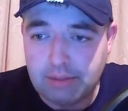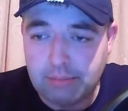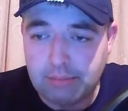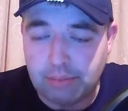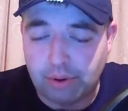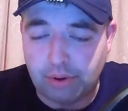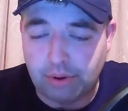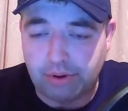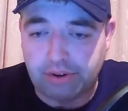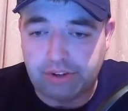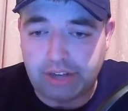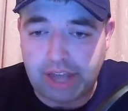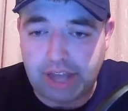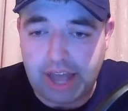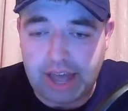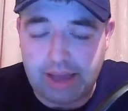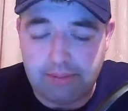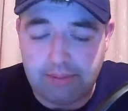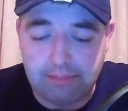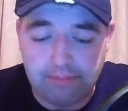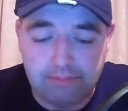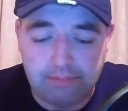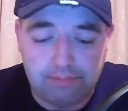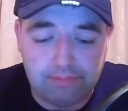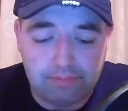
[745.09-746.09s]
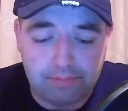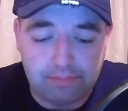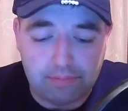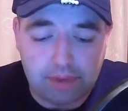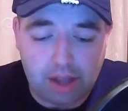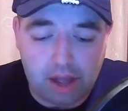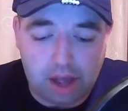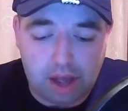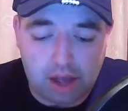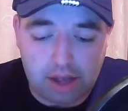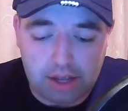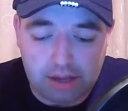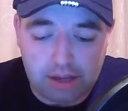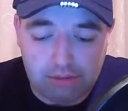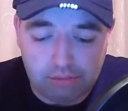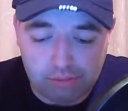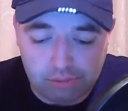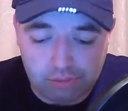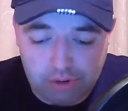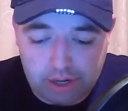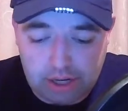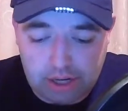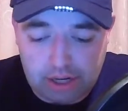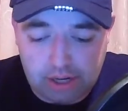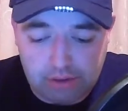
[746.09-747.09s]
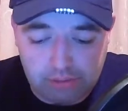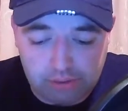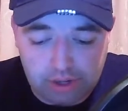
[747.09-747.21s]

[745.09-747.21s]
But I really,